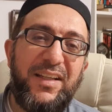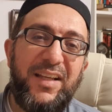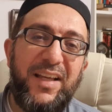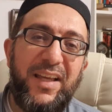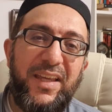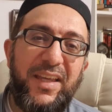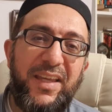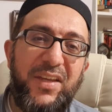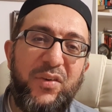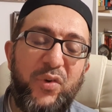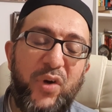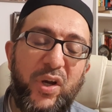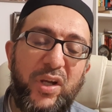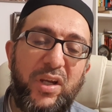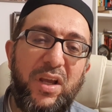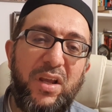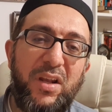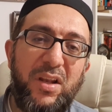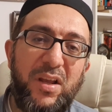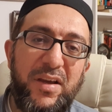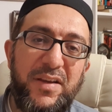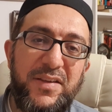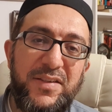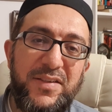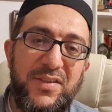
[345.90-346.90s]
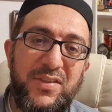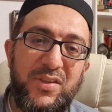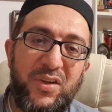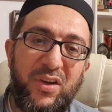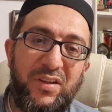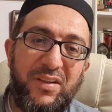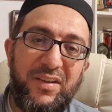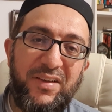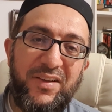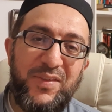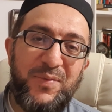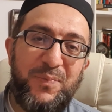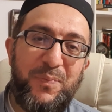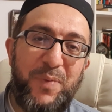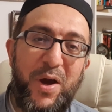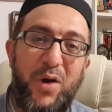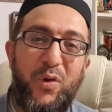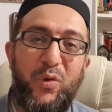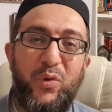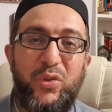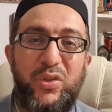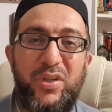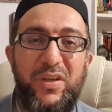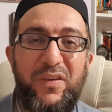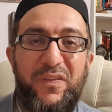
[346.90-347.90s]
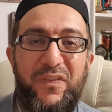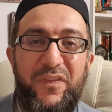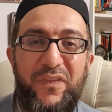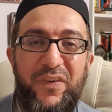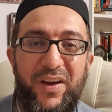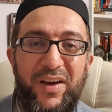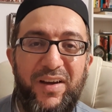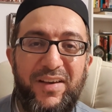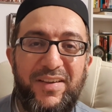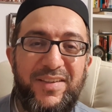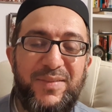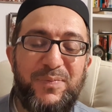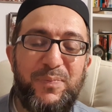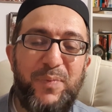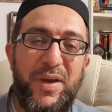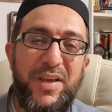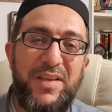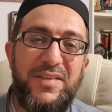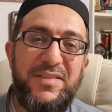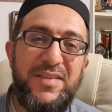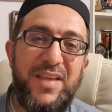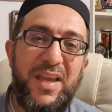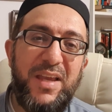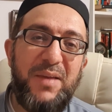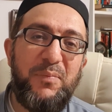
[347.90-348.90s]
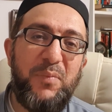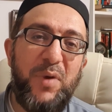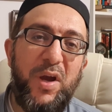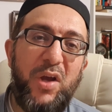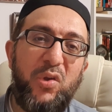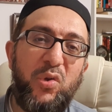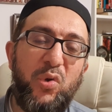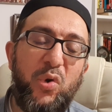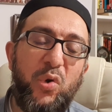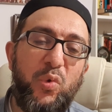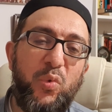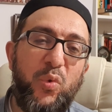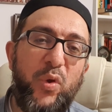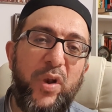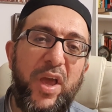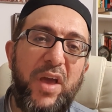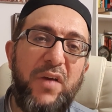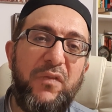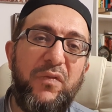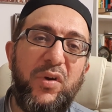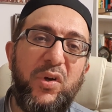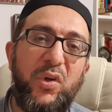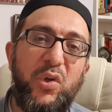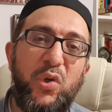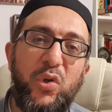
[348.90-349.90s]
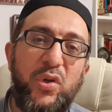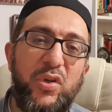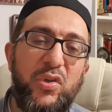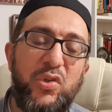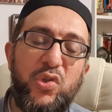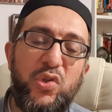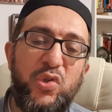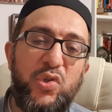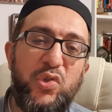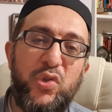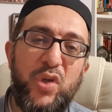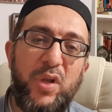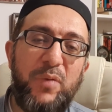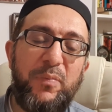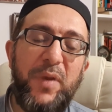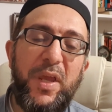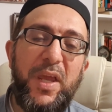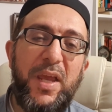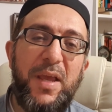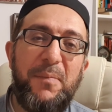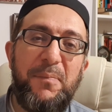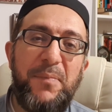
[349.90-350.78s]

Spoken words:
He recognizes Allah's bounty first by saying, my Lord, whatever goodness you send me,